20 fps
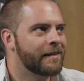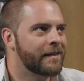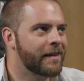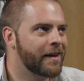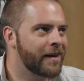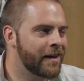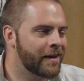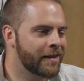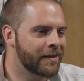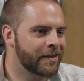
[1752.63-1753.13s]

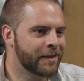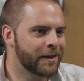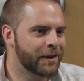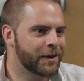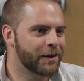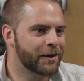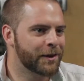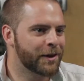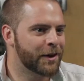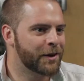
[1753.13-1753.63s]
the,
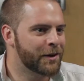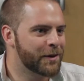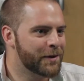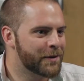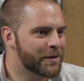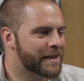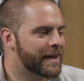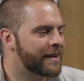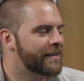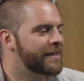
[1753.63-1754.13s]
the, the
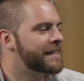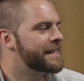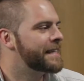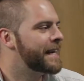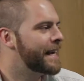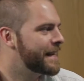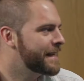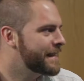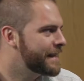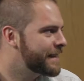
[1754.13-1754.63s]
news outlet
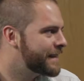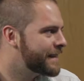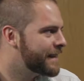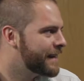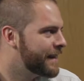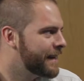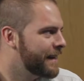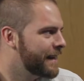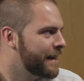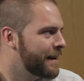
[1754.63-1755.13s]
is,
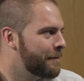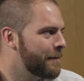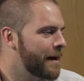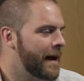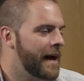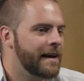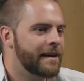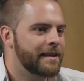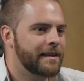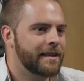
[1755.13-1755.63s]

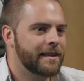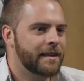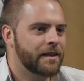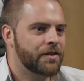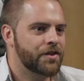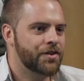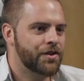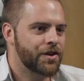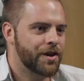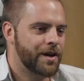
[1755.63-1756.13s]
but anything
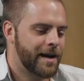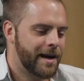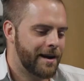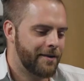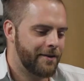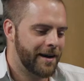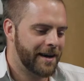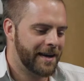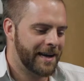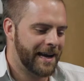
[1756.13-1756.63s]
that's
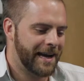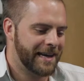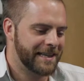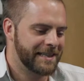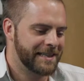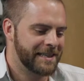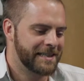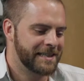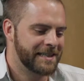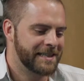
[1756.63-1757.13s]
generic
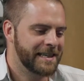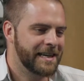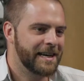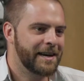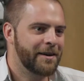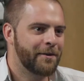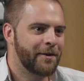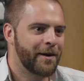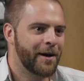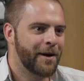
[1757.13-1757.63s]
has
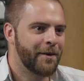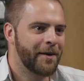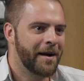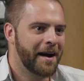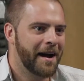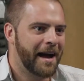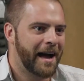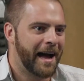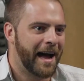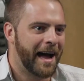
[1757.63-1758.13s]
zero
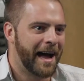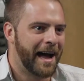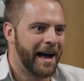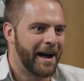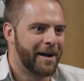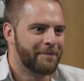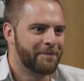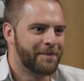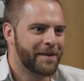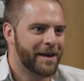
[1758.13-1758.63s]
yeah.
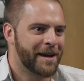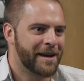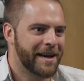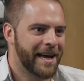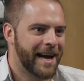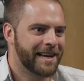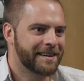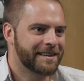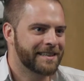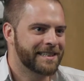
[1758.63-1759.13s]
um,
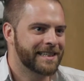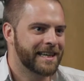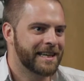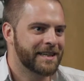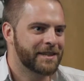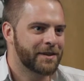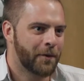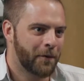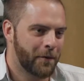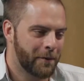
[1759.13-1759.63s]

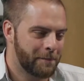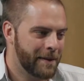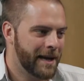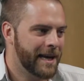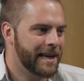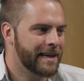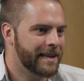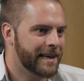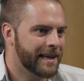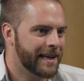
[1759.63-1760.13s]
analysis or
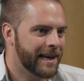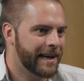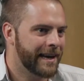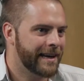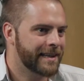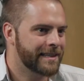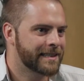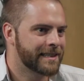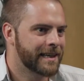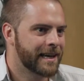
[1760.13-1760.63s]
opinion in
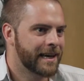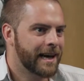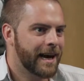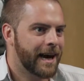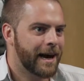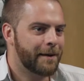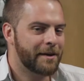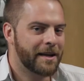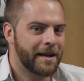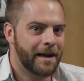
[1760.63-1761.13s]
it.
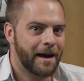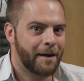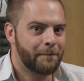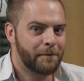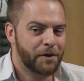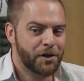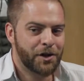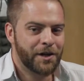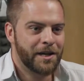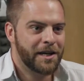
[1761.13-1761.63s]
I mean, a
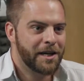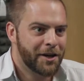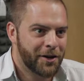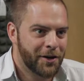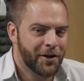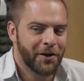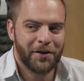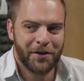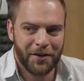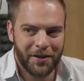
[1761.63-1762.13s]
machine
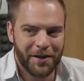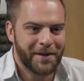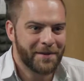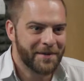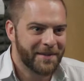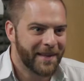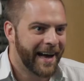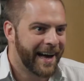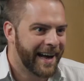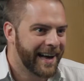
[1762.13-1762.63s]
could
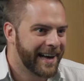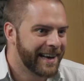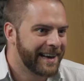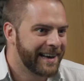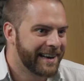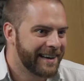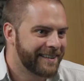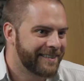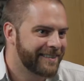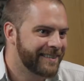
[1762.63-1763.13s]
do that.
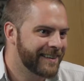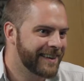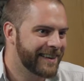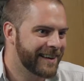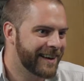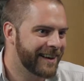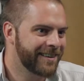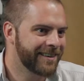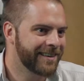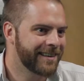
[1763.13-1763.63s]
Yeah, you
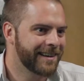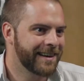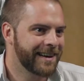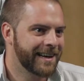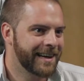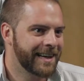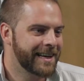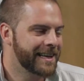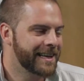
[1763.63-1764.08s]
know, when it's just